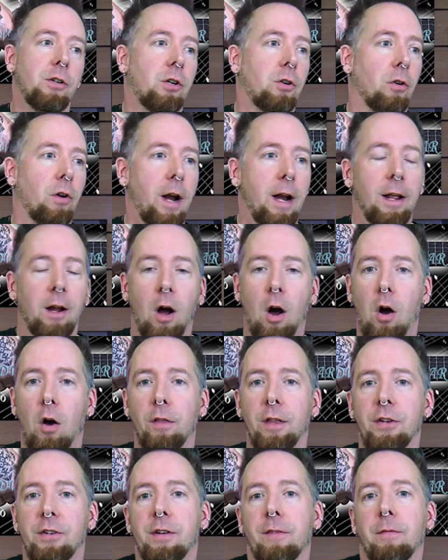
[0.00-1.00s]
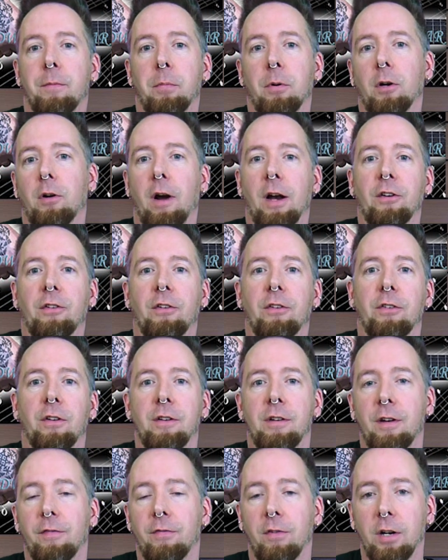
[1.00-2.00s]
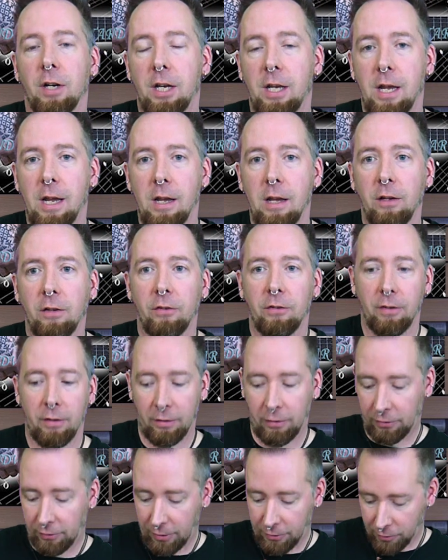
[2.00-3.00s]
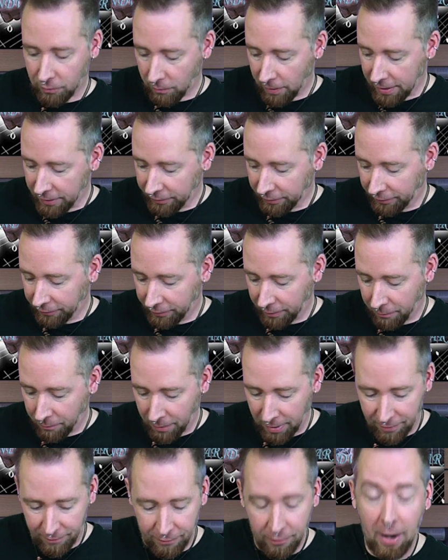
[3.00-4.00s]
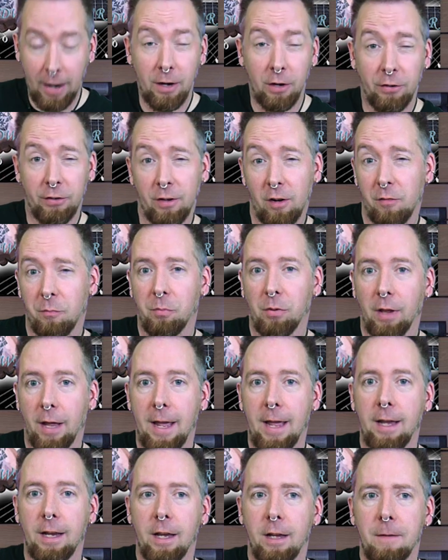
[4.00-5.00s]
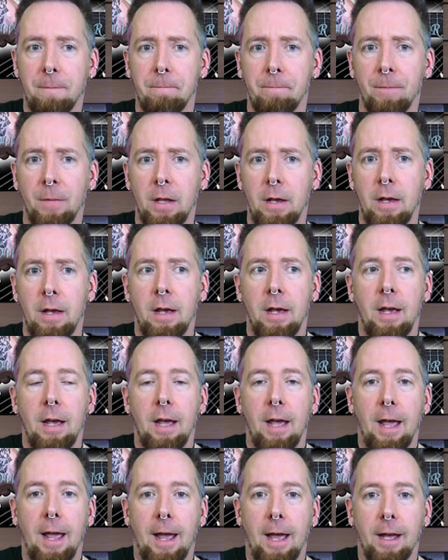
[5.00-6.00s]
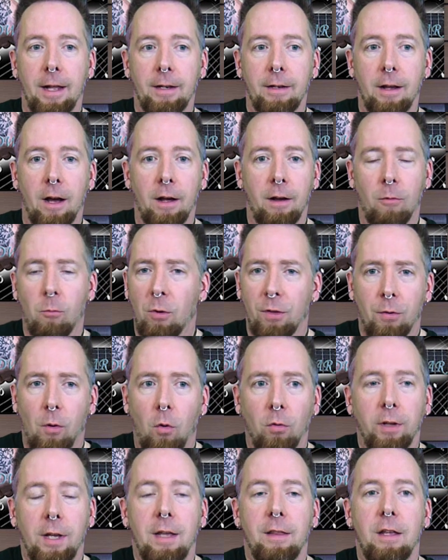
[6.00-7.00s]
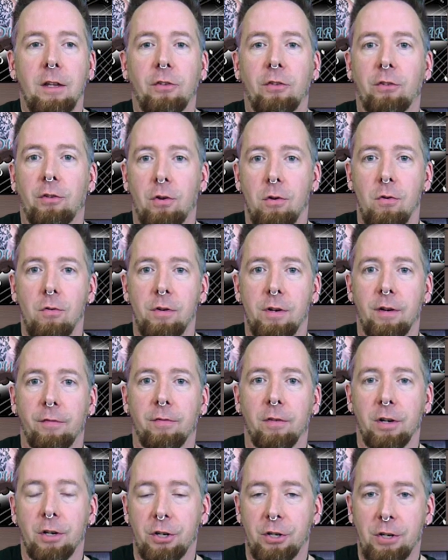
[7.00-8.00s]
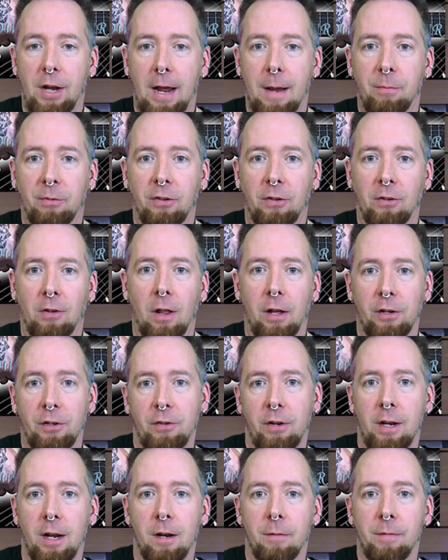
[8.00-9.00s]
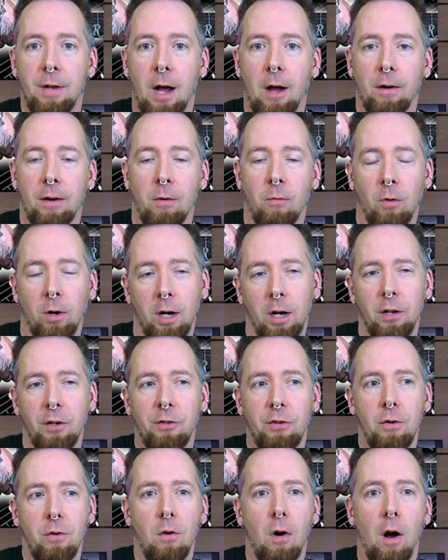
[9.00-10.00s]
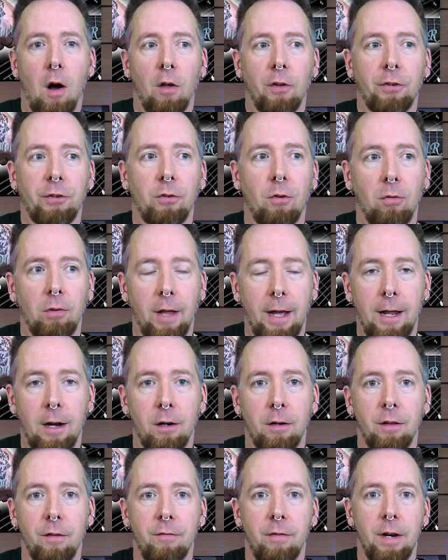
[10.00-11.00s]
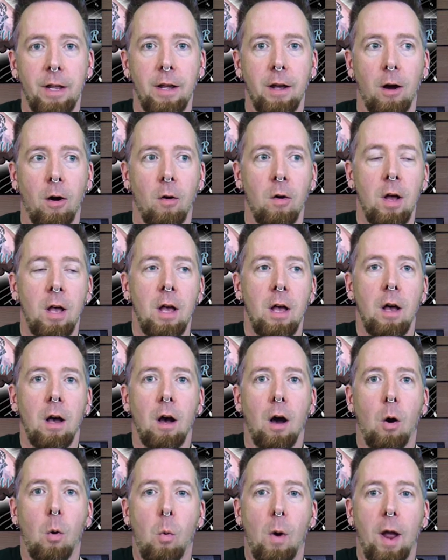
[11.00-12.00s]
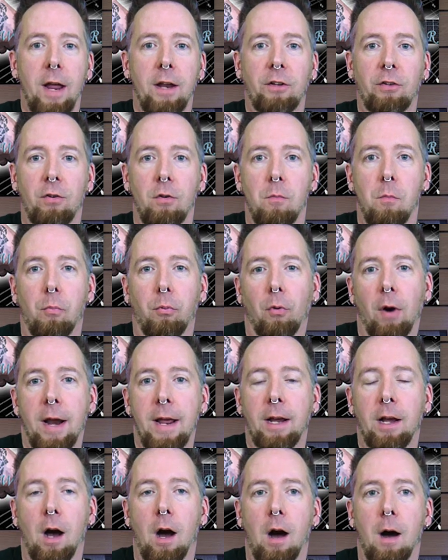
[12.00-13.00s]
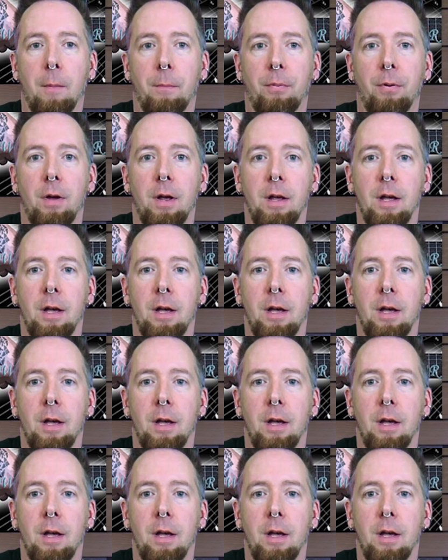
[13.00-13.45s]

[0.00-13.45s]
creating all these different progressions and different keys and situations that you might find yourself playing in. And with only these two different shapes, as long as you get them down. And we're going to do also later in the video a way to break up